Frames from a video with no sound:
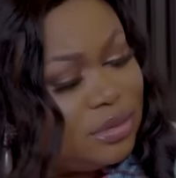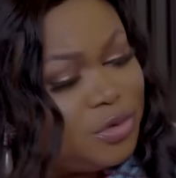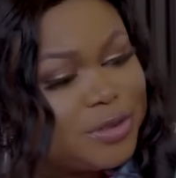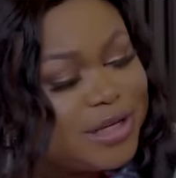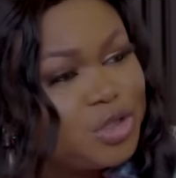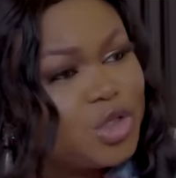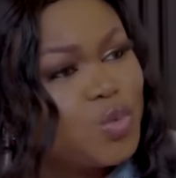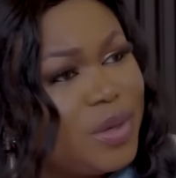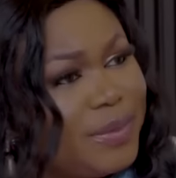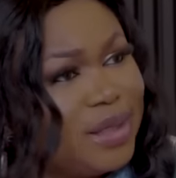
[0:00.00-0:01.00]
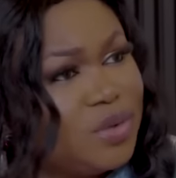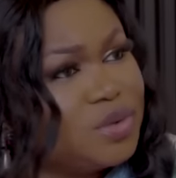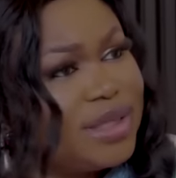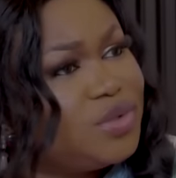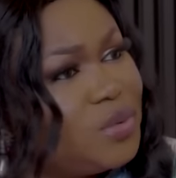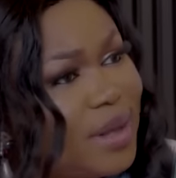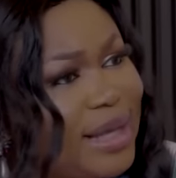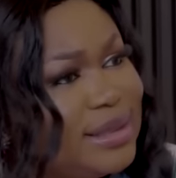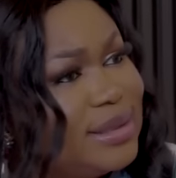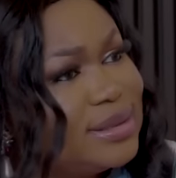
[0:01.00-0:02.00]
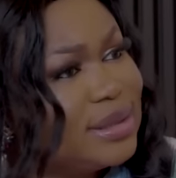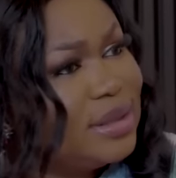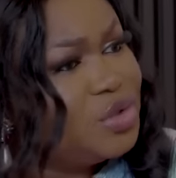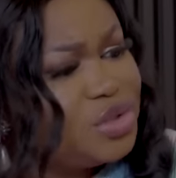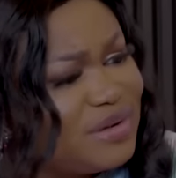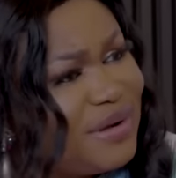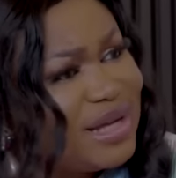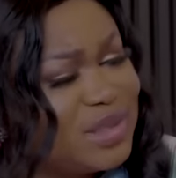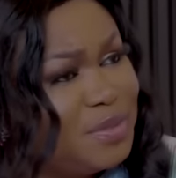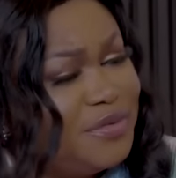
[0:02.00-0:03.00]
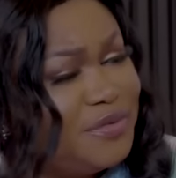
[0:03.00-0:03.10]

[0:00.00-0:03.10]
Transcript: You can't just wear my clothes. I don't like it. You should have asked me